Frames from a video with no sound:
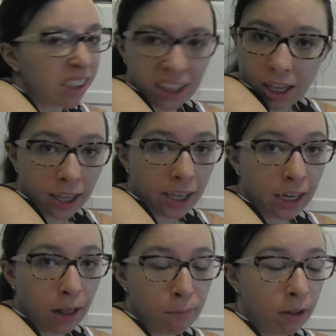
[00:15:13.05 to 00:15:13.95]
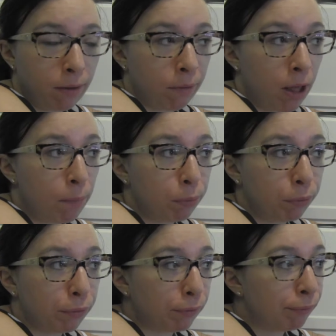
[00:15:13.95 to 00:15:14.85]
not hanging out my, my
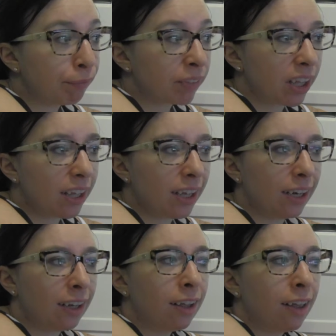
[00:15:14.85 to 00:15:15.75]
pool. And